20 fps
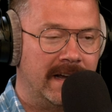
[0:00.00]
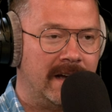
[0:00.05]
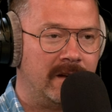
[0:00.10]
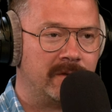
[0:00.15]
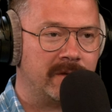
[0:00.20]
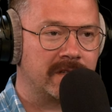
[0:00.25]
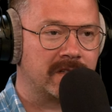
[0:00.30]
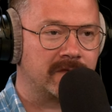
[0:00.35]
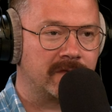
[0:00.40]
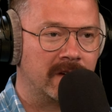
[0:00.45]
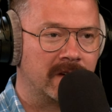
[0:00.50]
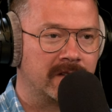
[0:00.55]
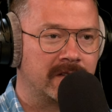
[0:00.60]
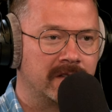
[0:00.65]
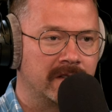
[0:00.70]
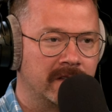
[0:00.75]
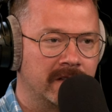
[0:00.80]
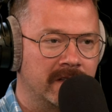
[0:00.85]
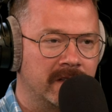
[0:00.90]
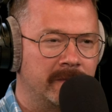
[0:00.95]
how
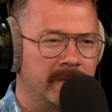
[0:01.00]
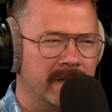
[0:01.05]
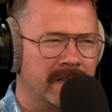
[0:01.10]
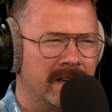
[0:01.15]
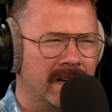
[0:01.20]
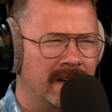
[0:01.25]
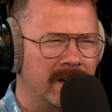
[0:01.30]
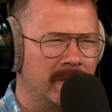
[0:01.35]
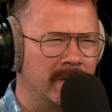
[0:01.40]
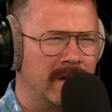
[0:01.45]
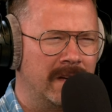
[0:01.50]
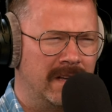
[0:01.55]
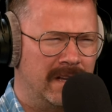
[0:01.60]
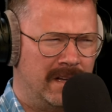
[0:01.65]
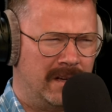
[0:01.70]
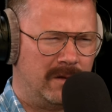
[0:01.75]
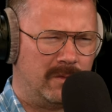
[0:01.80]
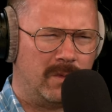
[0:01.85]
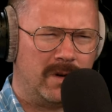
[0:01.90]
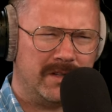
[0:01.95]
dysfunctional it's become.
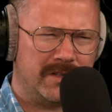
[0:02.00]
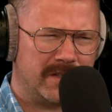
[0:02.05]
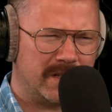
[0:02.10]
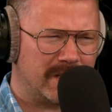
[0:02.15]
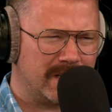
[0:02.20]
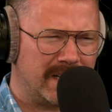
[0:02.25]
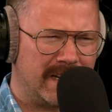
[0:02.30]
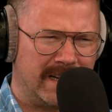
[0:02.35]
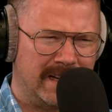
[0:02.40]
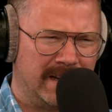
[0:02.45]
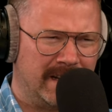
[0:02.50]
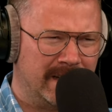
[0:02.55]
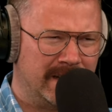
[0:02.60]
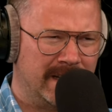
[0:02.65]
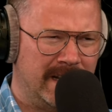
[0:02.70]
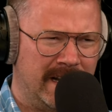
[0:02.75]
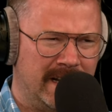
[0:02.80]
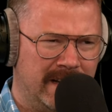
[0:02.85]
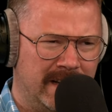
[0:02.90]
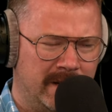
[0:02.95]
What's your take on
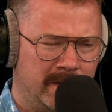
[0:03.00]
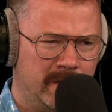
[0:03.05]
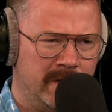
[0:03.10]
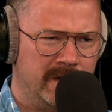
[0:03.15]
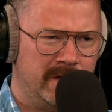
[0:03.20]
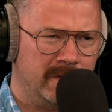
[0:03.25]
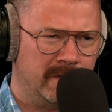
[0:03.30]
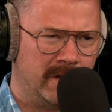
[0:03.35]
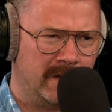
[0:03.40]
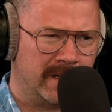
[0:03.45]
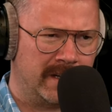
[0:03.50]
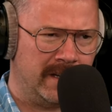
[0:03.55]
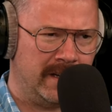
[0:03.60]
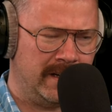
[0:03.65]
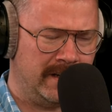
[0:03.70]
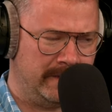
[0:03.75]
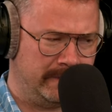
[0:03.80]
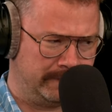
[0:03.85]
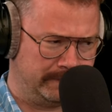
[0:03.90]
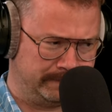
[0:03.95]
that? Like when you look
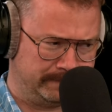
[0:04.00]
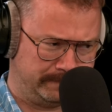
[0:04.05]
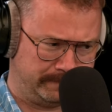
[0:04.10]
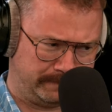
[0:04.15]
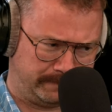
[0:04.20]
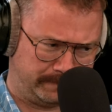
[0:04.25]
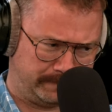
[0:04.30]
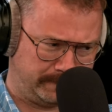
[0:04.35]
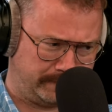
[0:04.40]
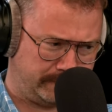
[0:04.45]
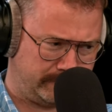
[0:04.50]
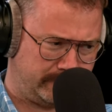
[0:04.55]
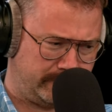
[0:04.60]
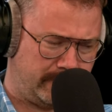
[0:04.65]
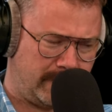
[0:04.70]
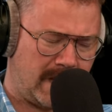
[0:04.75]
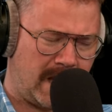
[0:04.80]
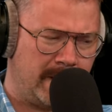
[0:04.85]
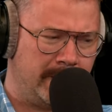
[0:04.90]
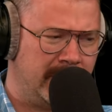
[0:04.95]
at,
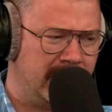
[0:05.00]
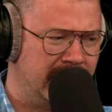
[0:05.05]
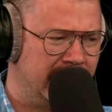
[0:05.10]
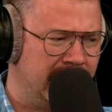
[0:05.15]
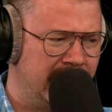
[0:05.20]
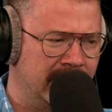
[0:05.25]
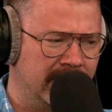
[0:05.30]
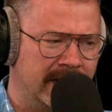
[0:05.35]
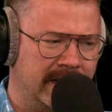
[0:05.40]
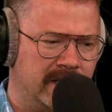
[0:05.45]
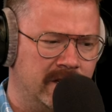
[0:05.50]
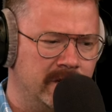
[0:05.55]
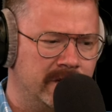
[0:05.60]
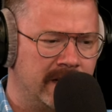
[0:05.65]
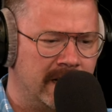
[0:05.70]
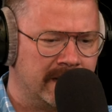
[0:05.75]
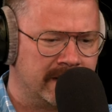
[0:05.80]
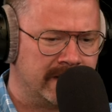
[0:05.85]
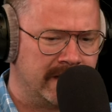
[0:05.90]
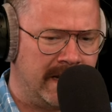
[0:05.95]
I mean, again, like
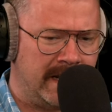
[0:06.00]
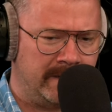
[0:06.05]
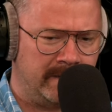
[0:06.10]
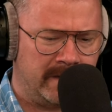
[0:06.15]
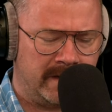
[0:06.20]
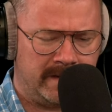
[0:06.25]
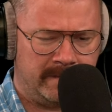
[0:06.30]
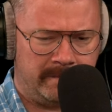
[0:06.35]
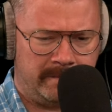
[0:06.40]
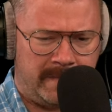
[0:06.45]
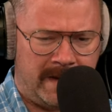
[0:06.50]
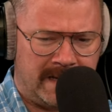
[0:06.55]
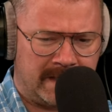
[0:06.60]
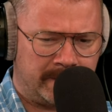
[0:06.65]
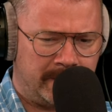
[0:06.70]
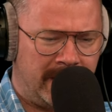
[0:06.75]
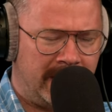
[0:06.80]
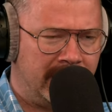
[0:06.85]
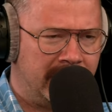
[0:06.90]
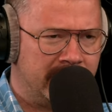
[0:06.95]
Utah's named
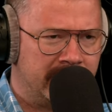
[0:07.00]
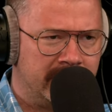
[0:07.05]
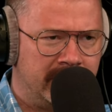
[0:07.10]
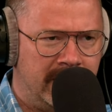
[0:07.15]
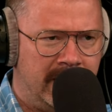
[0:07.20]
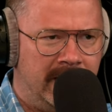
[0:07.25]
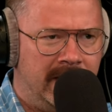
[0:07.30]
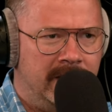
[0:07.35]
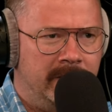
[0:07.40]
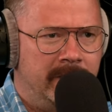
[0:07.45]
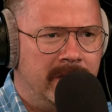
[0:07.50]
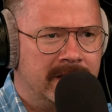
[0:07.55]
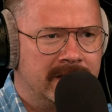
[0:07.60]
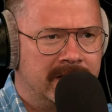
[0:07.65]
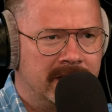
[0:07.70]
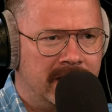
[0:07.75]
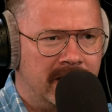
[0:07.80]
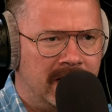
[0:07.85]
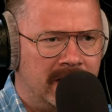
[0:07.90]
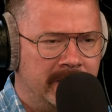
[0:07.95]
best managed state,
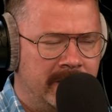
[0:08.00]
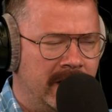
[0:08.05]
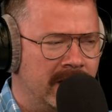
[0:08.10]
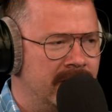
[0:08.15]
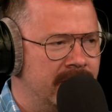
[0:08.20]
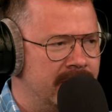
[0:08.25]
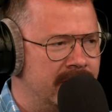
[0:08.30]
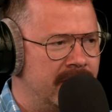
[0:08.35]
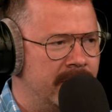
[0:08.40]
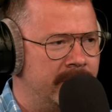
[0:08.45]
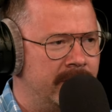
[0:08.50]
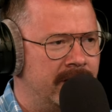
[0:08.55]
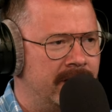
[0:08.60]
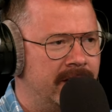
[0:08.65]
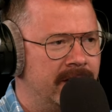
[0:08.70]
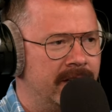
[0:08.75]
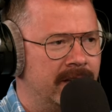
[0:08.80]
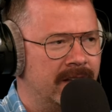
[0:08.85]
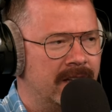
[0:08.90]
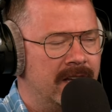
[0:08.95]
best economy, all these types of
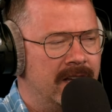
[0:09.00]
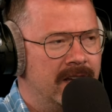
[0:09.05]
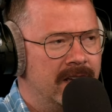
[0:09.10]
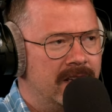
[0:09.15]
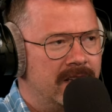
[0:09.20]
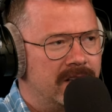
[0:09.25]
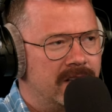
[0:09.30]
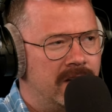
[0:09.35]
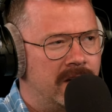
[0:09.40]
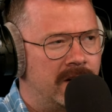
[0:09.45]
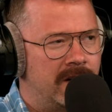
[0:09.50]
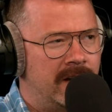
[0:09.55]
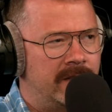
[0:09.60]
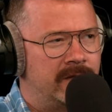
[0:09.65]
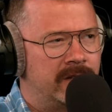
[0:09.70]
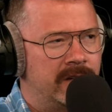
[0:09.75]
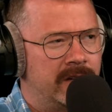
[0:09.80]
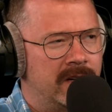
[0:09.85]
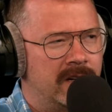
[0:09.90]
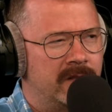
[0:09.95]
things year
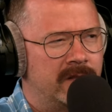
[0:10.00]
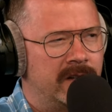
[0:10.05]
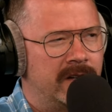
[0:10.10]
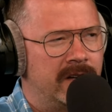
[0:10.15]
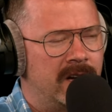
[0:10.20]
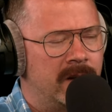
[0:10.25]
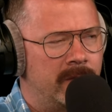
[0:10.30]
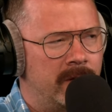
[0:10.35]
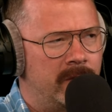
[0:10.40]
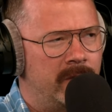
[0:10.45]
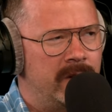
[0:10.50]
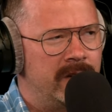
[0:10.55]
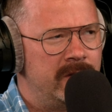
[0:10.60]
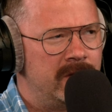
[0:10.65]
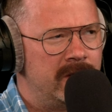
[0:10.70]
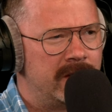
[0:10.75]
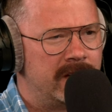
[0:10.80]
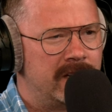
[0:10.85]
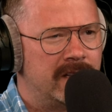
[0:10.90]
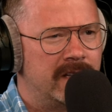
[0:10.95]
after year after year. But when
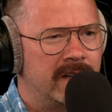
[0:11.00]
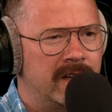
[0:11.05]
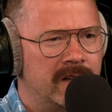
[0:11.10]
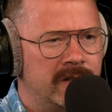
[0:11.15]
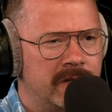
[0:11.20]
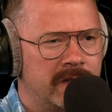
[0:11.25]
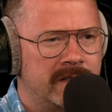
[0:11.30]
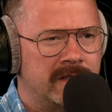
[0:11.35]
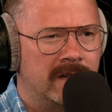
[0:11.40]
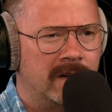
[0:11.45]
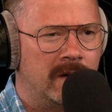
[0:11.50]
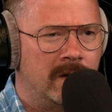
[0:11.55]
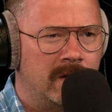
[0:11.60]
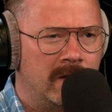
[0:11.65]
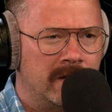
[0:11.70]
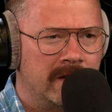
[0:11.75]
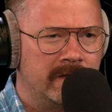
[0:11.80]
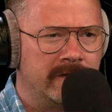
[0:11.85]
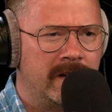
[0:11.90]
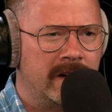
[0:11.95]
you look at the country as a
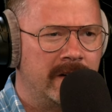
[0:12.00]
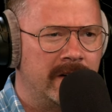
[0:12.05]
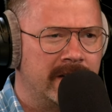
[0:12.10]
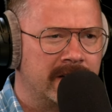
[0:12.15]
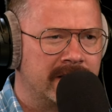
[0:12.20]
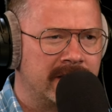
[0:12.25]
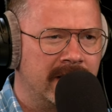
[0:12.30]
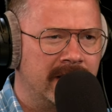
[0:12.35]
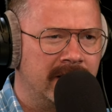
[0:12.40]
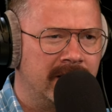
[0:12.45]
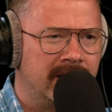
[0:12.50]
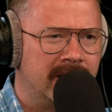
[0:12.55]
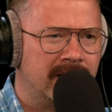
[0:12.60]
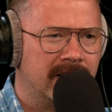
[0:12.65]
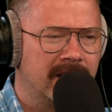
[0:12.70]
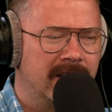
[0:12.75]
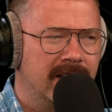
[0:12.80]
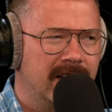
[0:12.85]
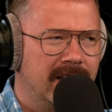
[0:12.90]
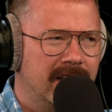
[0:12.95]
whole and various states,
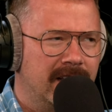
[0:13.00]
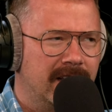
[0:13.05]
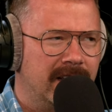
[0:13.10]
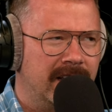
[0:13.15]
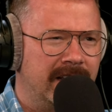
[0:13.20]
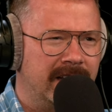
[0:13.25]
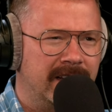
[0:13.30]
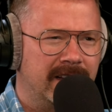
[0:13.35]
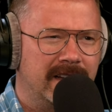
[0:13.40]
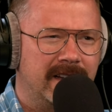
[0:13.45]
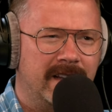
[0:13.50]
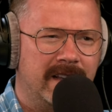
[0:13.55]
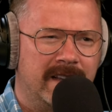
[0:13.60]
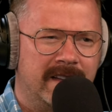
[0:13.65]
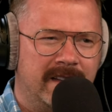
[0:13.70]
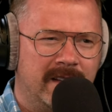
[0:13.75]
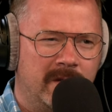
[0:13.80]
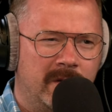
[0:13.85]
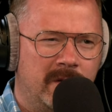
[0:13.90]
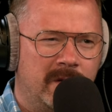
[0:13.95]
like
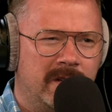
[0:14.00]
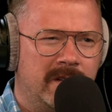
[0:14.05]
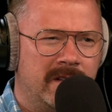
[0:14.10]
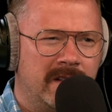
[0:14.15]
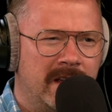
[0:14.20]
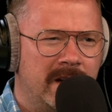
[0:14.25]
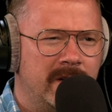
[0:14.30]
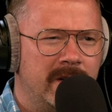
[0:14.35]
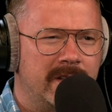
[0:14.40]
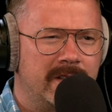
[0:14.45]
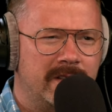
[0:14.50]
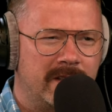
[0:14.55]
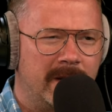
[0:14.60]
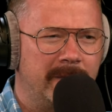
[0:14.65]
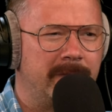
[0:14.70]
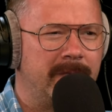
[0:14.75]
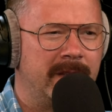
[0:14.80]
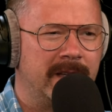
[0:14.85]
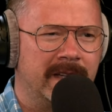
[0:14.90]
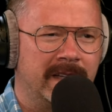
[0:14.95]
it, there is
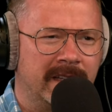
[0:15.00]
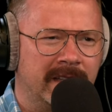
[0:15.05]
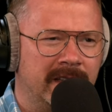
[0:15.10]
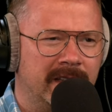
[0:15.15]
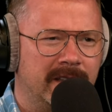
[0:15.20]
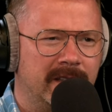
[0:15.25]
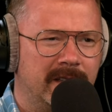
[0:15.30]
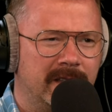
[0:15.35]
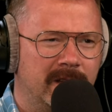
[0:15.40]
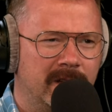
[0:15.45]
something